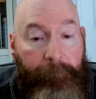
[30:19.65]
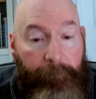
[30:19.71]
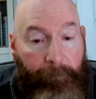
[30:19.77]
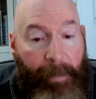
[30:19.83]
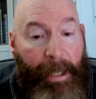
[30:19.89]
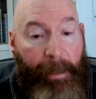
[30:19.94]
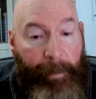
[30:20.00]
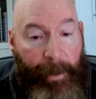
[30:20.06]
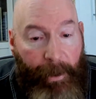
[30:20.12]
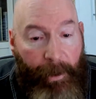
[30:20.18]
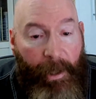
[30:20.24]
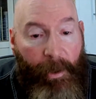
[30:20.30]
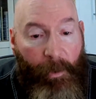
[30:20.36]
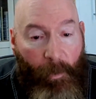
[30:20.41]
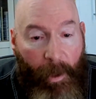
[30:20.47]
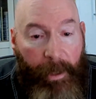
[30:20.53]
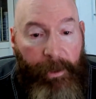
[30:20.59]
Maybe you're
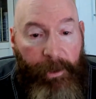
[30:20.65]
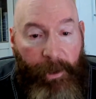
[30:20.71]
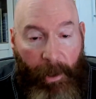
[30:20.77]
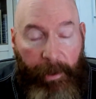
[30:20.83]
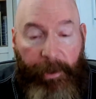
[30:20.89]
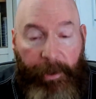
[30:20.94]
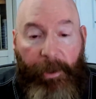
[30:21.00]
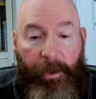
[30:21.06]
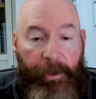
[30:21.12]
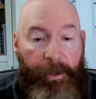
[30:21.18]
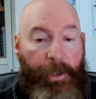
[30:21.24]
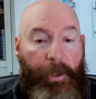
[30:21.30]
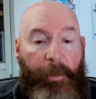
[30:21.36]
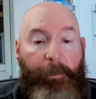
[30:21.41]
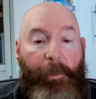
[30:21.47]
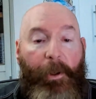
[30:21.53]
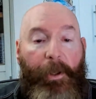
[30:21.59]
going to want to talk to
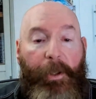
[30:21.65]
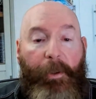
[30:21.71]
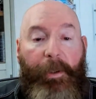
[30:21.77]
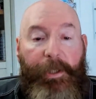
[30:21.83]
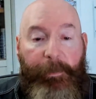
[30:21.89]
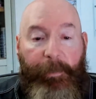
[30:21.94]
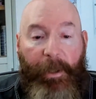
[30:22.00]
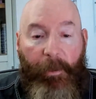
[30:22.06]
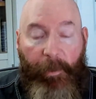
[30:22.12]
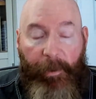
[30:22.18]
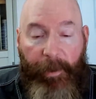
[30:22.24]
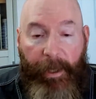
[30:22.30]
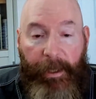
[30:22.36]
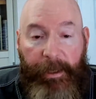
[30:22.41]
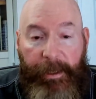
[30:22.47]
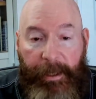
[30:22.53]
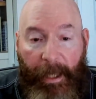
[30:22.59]
your Mercury spirit
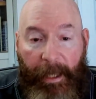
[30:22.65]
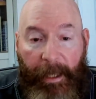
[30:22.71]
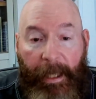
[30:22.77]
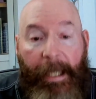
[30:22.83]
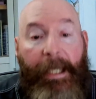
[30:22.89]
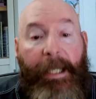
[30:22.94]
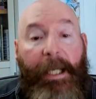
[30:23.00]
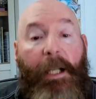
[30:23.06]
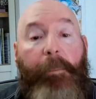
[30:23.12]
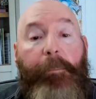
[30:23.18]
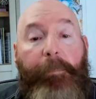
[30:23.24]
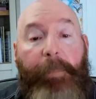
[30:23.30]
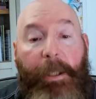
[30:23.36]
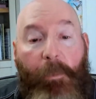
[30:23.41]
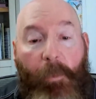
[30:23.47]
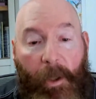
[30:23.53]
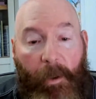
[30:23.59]
within and say, help
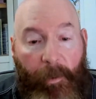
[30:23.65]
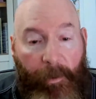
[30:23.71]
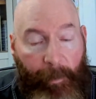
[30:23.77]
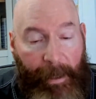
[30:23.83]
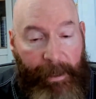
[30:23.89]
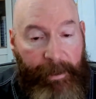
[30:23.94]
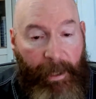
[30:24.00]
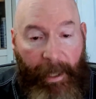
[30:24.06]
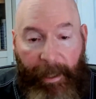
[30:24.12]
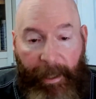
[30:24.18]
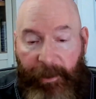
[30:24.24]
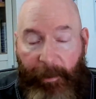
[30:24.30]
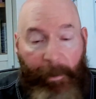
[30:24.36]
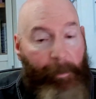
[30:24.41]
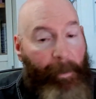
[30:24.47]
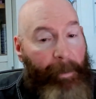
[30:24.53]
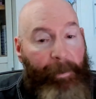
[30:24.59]
me work with my
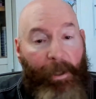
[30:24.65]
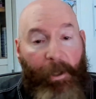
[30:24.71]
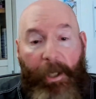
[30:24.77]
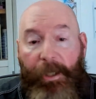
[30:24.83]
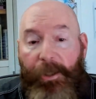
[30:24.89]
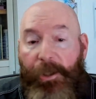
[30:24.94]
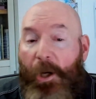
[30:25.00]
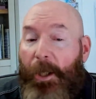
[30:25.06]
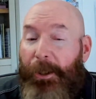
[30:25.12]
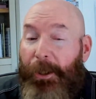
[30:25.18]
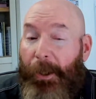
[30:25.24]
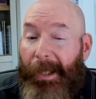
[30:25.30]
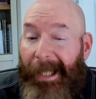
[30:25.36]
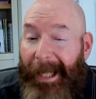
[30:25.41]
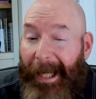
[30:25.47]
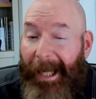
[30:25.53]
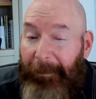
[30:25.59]
psychism. Or maybe you're going to talk to
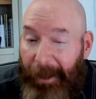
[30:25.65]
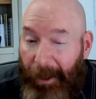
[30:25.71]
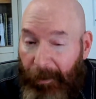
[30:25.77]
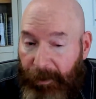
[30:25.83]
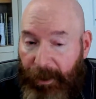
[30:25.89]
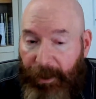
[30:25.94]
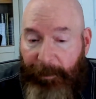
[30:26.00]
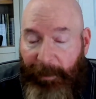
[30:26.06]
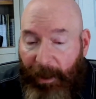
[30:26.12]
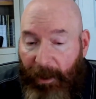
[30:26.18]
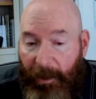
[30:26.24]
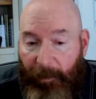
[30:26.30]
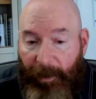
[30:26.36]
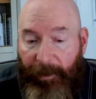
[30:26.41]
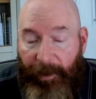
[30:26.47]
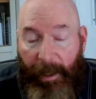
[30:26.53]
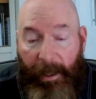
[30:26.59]
your Neptune spirit
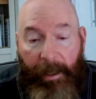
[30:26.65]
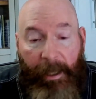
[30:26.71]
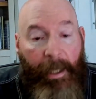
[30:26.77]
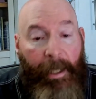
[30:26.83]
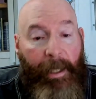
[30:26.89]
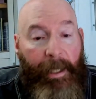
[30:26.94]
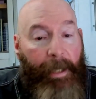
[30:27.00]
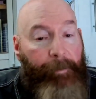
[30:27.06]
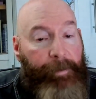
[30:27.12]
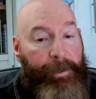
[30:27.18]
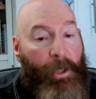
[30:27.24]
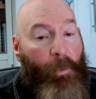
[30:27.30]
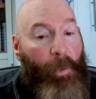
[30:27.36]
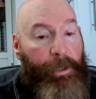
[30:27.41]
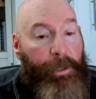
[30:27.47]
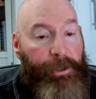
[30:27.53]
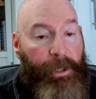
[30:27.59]
within if it's a
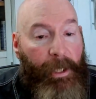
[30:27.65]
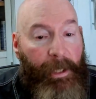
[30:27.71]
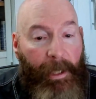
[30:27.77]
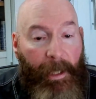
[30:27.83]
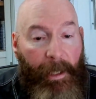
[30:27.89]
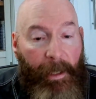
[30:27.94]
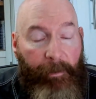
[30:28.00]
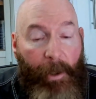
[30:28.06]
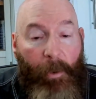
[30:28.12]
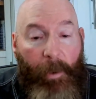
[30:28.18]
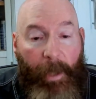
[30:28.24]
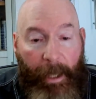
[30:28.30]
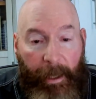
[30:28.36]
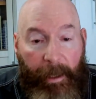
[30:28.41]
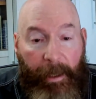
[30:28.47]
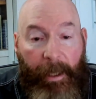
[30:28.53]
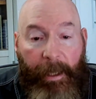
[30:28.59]
question of,
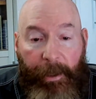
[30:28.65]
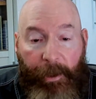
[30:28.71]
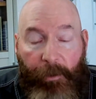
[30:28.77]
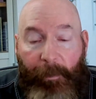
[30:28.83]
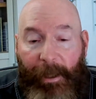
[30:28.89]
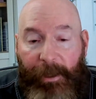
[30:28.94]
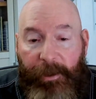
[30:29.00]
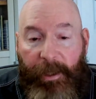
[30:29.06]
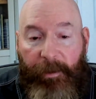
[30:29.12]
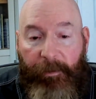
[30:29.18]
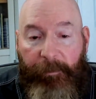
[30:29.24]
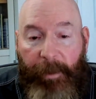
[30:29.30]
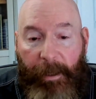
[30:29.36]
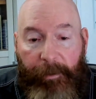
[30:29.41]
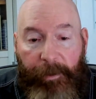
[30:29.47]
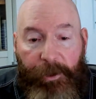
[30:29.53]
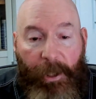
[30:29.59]
okay, you must have
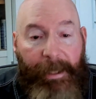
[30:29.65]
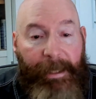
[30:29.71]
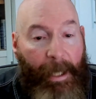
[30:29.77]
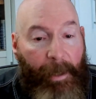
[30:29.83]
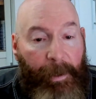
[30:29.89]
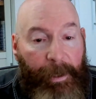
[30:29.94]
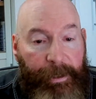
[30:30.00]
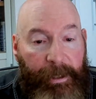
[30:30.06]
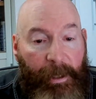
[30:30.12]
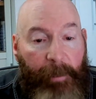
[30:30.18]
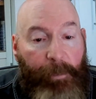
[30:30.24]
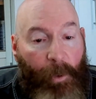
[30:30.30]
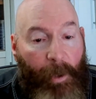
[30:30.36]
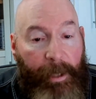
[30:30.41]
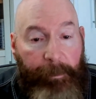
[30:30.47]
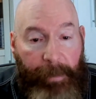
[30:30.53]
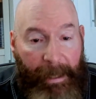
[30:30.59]
shut down at some
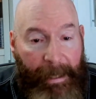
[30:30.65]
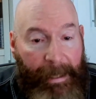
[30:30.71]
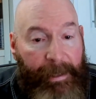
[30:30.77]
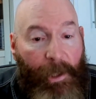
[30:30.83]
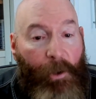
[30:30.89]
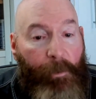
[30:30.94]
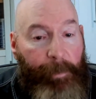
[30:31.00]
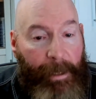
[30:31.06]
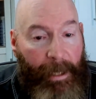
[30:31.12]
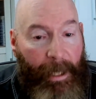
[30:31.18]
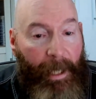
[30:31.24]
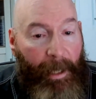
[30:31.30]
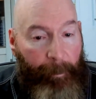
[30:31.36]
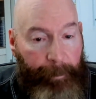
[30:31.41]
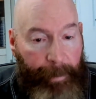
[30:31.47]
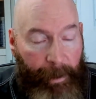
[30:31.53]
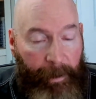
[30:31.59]
point. Please open
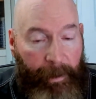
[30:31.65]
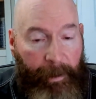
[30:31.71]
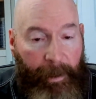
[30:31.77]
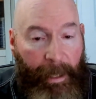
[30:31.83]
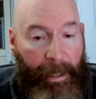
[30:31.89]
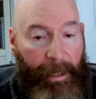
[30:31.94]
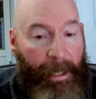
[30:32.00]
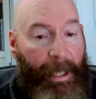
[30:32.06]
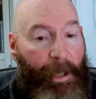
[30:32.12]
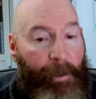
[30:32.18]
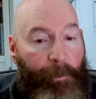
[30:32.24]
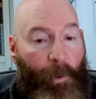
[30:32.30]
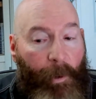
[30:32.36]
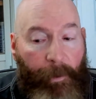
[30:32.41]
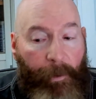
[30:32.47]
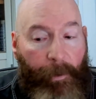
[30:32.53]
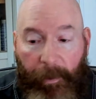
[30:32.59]
up and allow
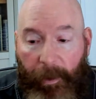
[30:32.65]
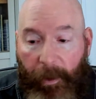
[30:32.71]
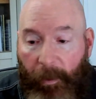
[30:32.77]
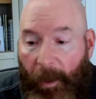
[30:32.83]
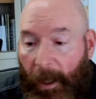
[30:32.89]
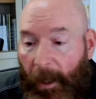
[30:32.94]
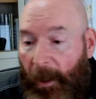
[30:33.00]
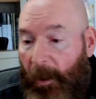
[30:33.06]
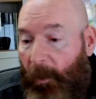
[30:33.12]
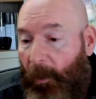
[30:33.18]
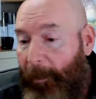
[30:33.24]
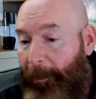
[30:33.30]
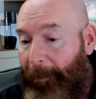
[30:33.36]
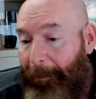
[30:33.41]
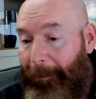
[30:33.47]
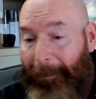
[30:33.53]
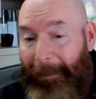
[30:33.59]
more through. Or
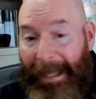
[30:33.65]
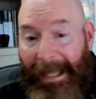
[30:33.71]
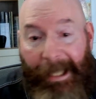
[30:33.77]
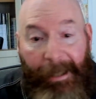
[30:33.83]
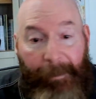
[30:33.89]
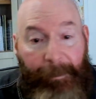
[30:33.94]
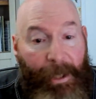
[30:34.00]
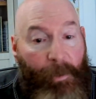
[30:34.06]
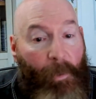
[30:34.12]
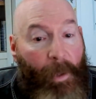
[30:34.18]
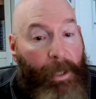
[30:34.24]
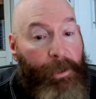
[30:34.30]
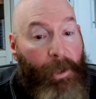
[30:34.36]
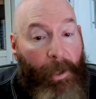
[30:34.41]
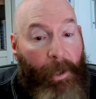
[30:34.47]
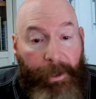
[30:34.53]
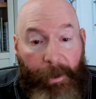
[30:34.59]
maybe you
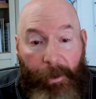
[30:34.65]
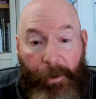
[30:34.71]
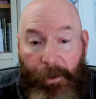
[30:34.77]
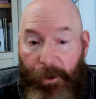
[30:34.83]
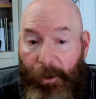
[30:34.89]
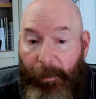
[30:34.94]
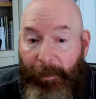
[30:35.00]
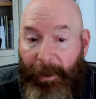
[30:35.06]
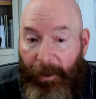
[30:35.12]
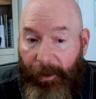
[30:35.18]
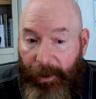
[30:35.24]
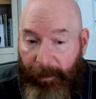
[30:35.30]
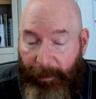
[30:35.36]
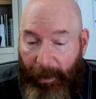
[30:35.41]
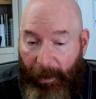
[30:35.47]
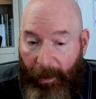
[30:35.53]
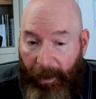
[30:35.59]
want to talk to your Jupiter
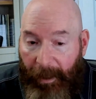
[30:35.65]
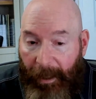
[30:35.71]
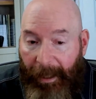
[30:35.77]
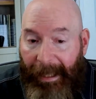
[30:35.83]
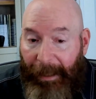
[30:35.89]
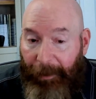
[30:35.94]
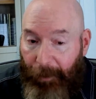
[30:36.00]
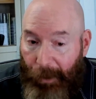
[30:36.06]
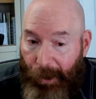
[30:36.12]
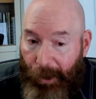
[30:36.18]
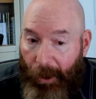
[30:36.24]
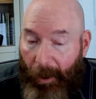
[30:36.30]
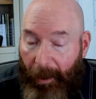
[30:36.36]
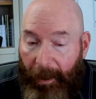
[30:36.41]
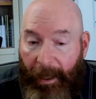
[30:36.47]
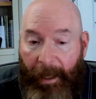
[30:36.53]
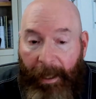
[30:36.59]
spirit in your
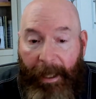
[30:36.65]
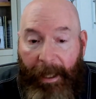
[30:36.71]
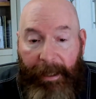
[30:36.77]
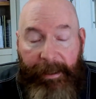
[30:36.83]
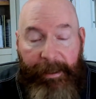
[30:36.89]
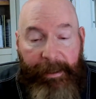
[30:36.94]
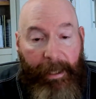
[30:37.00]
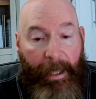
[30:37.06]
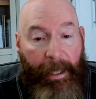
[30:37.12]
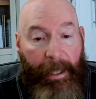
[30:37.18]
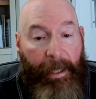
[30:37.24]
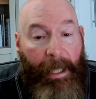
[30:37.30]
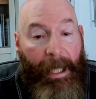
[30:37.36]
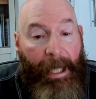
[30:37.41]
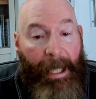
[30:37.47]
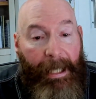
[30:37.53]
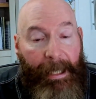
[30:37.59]
chart and say,
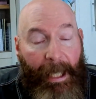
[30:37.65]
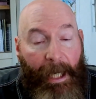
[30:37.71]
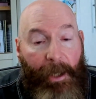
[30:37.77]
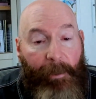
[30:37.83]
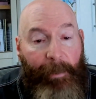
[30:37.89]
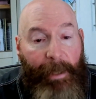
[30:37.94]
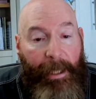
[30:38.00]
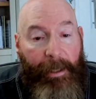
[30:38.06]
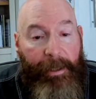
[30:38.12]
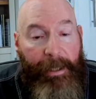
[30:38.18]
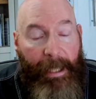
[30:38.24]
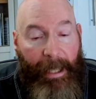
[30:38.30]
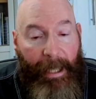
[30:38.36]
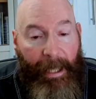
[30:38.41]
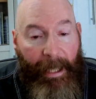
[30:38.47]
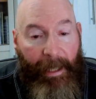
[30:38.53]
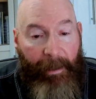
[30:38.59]
allow me to
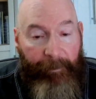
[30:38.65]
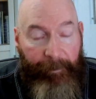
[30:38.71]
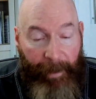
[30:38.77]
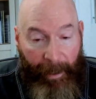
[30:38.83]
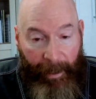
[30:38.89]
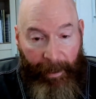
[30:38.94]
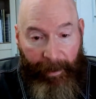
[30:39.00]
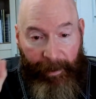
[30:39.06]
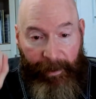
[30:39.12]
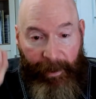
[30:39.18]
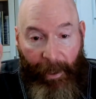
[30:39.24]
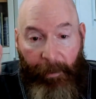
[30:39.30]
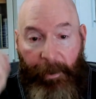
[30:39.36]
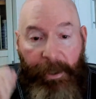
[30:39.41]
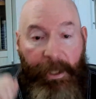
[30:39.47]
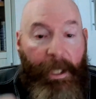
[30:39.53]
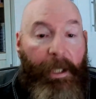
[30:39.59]
have the
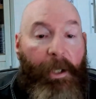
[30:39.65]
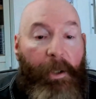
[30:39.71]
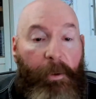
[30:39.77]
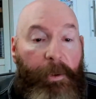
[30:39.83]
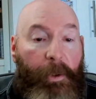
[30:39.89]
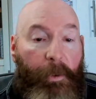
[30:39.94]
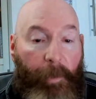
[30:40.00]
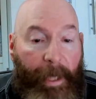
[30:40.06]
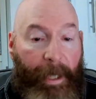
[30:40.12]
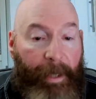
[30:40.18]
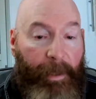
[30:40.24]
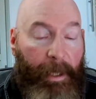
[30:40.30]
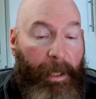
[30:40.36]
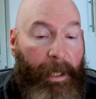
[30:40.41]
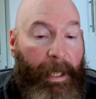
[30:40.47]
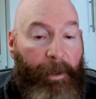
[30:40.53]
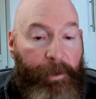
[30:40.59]
secret decoder ring
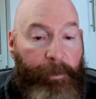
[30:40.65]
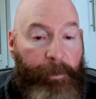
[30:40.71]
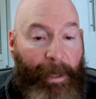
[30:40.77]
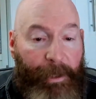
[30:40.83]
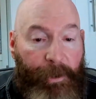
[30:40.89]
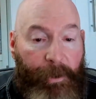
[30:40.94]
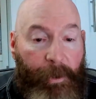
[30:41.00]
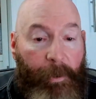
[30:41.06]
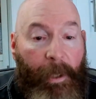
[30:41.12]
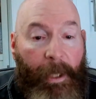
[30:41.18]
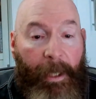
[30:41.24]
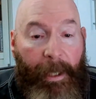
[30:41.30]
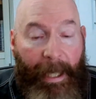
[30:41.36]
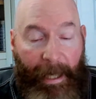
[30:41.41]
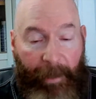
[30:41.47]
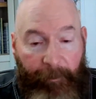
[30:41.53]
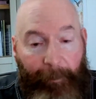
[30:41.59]
that allows me to
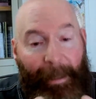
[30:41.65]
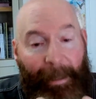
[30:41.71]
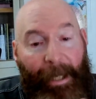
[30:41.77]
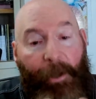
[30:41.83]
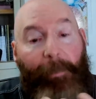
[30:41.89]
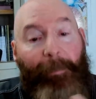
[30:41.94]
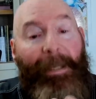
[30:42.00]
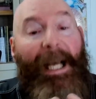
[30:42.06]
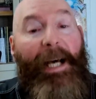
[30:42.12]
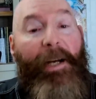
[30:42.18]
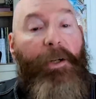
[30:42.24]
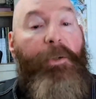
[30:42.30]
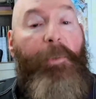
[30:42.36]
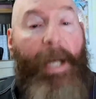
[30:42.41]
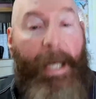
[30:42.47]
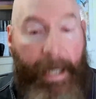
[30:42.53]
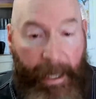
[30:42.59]
have better
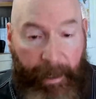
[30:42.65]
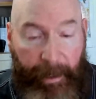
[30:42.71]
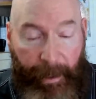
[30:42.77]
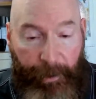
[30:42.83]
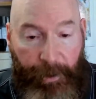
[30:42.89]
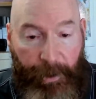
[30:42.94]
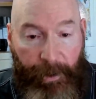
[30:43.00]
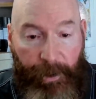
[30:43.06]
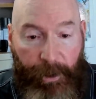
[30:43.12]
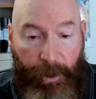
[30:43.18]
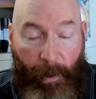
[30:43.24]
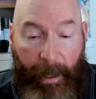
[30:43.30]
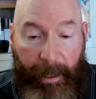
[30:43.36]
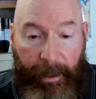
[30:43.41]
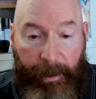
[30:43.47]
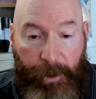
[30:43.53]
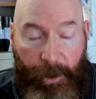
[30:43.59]
pattern recognition so
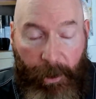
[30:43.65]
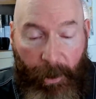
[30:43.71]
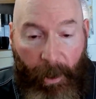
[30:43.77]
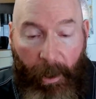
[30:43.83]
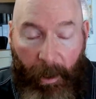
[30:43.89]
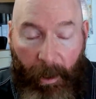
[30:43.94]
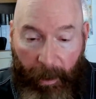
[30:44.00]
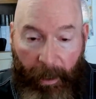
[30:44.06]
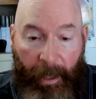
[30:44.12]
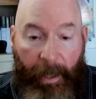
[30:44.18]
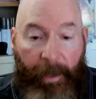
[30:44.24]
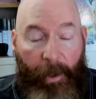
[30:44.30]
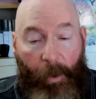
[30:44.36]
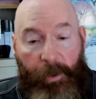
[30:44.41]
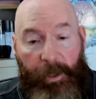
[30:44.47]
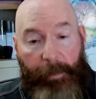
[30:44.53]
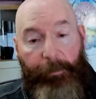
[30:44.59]
I can turn
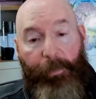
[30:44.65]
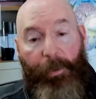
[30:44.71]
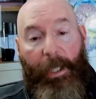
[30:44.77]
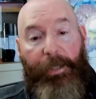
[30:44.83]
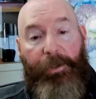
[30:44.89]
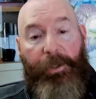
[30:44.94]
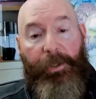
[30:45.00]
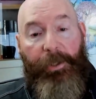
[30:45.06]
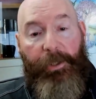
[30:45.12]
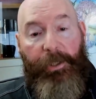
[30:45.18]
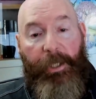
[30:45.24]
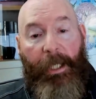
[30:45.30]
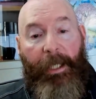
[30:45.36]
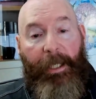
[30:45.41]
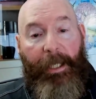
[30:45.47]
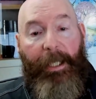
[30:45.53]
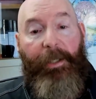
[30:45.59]
those impressions
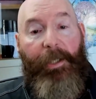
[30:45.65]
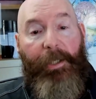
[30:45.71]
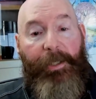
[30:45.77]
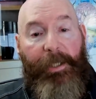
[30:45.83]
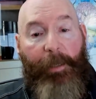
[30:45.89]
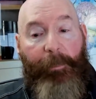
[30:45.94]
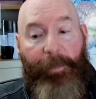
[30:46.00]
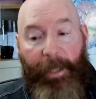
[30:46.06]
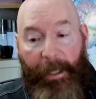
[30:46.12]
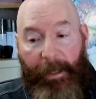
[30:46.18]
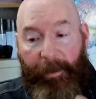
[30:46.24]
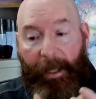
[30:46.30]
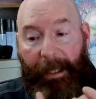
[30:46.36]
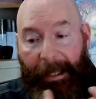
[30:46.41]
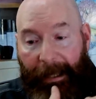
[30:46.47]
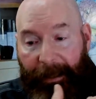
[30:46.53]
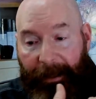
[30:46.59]
into something
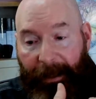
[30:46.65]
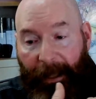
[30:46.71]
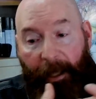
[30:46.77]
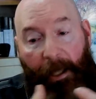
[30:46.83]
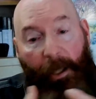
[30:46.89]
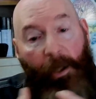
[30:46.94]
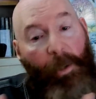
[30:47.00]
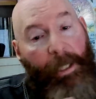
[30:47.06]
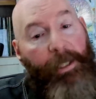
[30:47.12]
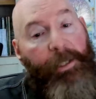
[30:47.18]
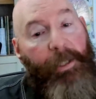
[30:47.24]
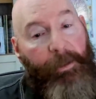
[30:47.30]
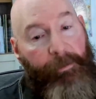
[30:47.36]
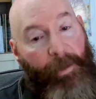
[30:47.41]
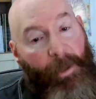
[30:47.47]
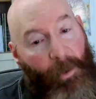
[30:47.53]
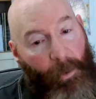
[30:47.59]
that is a
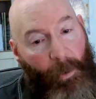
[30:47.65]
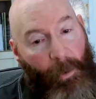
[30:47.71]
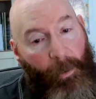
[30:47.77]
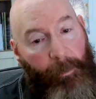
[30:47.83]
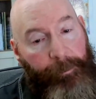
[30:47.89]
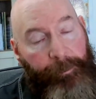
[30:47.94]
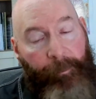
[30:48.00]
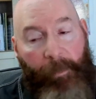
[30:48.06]
cohesive whole.